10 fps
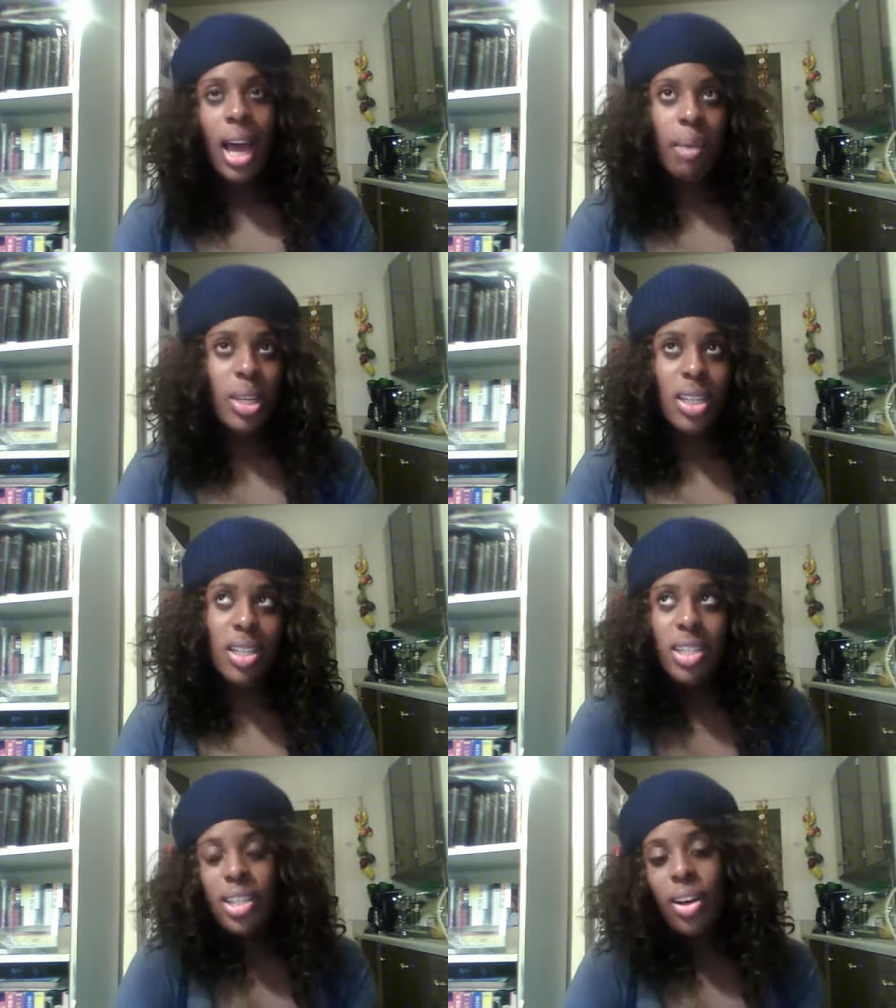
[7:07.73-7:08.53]
I mean,
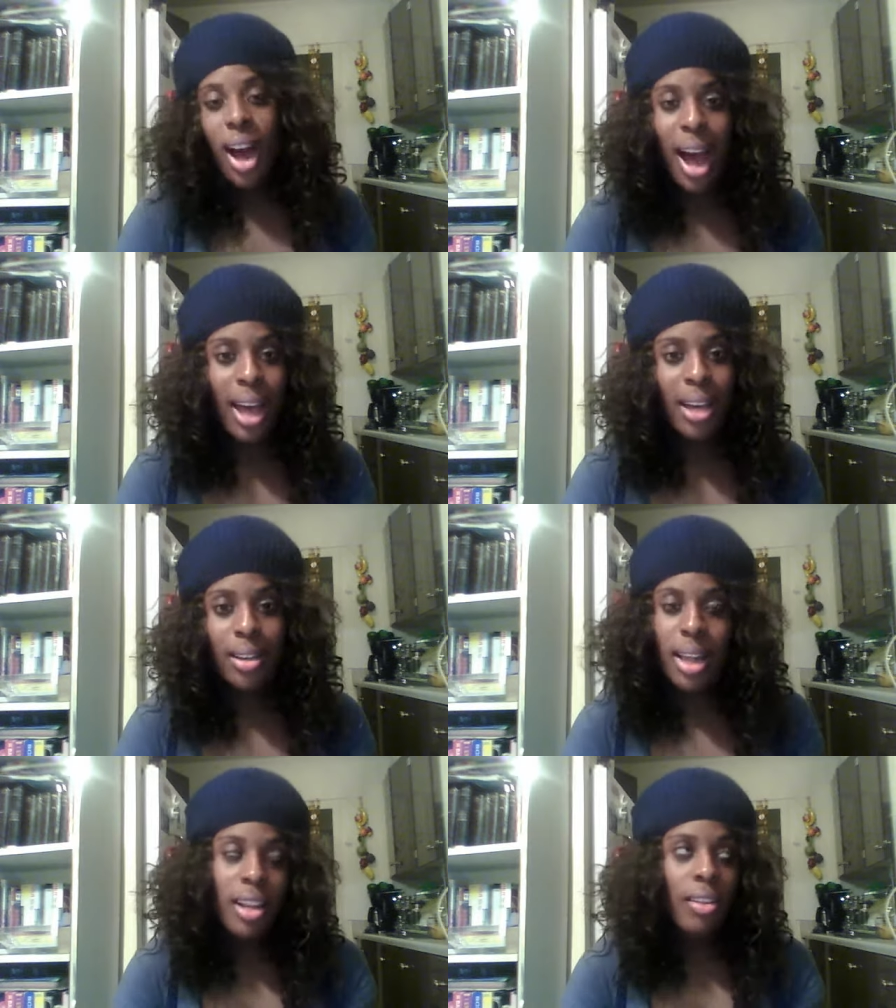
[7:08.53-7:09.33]
she's still hot.
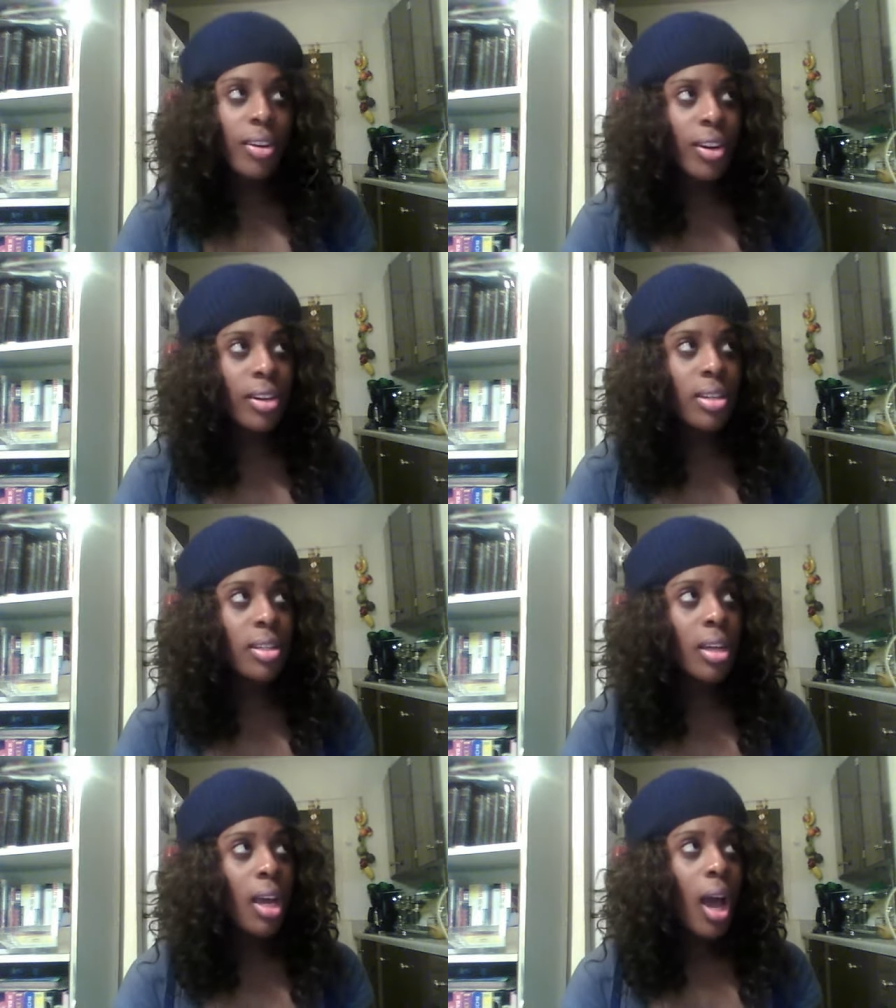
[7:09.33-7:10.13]
I love her
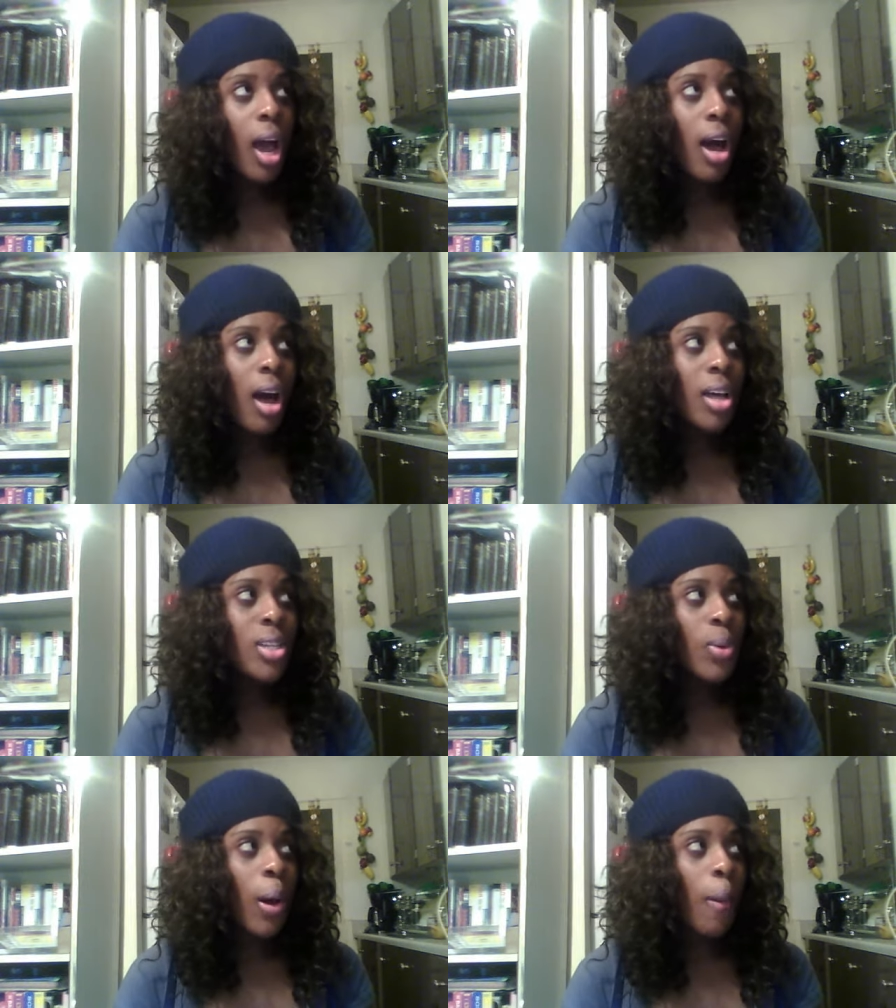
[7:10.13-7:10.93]

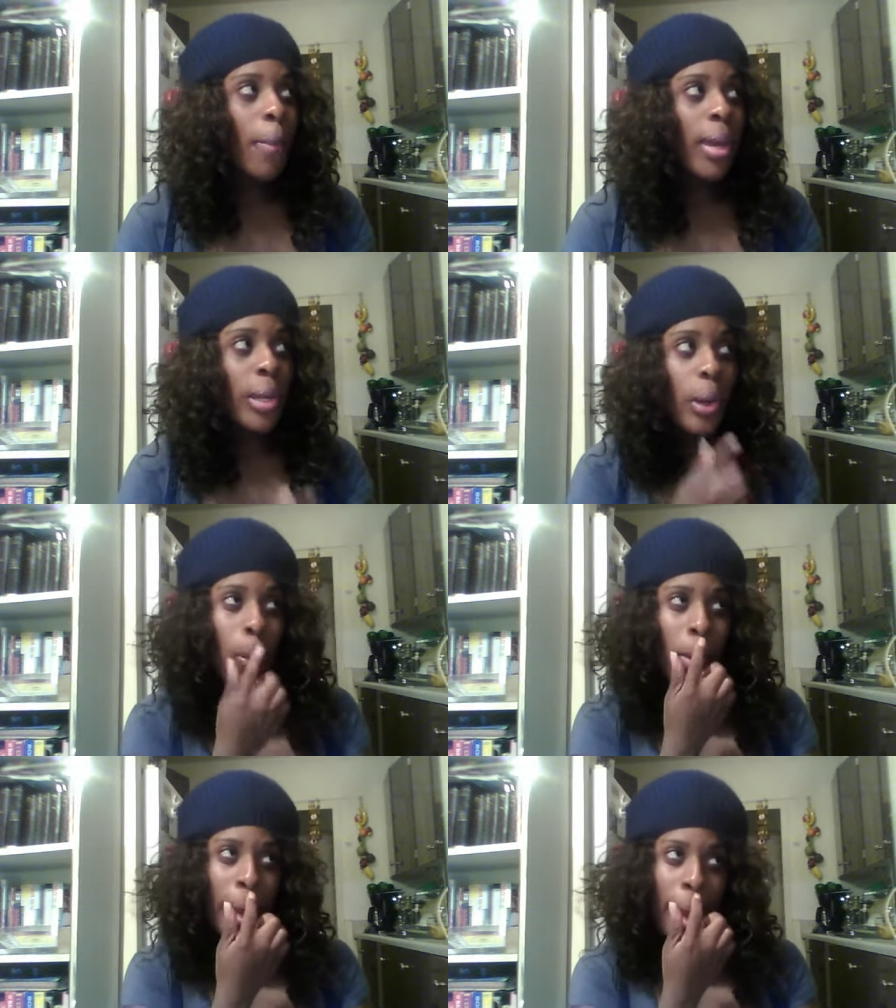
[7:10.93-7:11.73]
as well. But you know
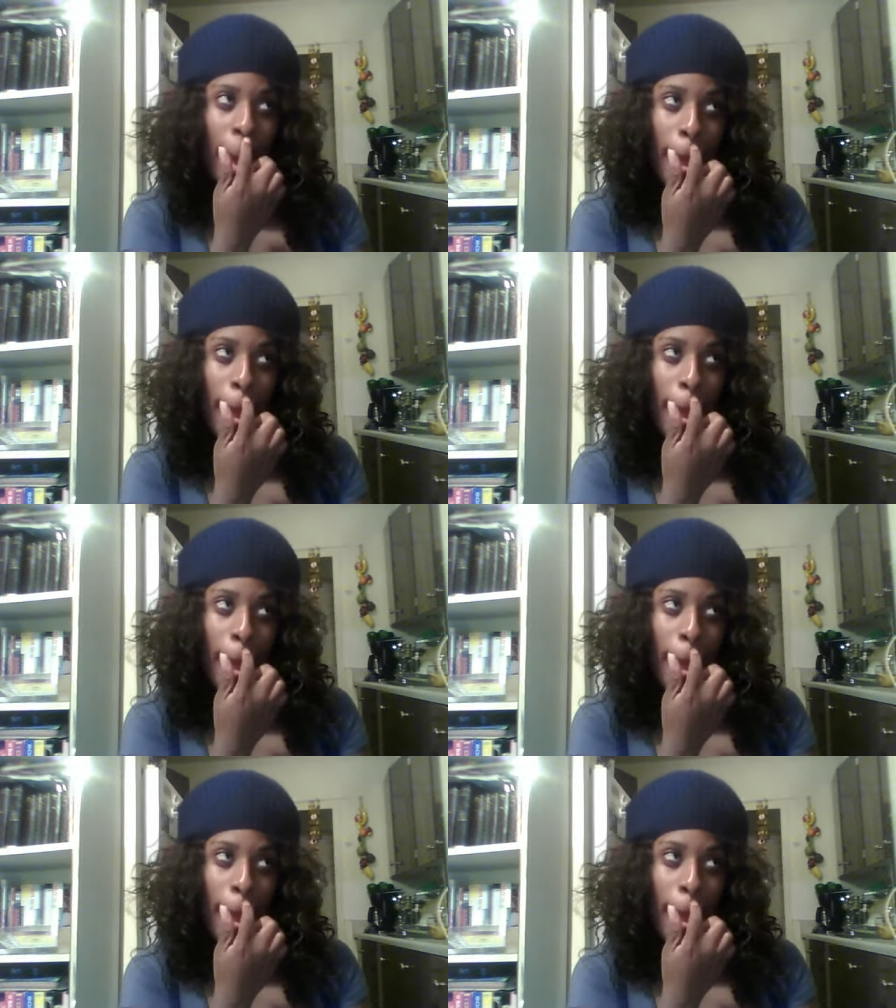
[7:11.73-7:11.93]
what?